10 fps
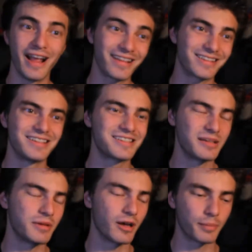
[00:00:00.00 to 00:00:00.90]
Anthony is
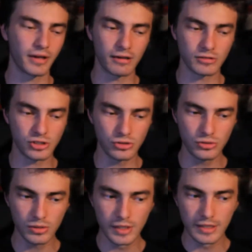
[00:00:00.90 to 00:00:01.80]
going to be helping out
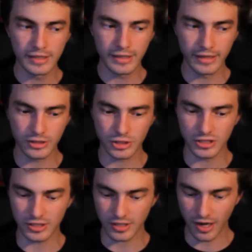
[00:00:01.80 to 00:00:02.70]
too. It's
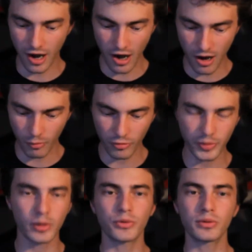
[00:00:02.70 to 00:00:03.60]
just, we've
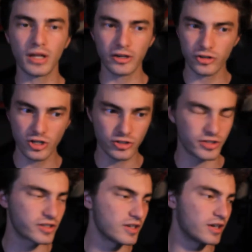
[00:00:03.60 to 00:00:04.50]
been going through a lot of changes.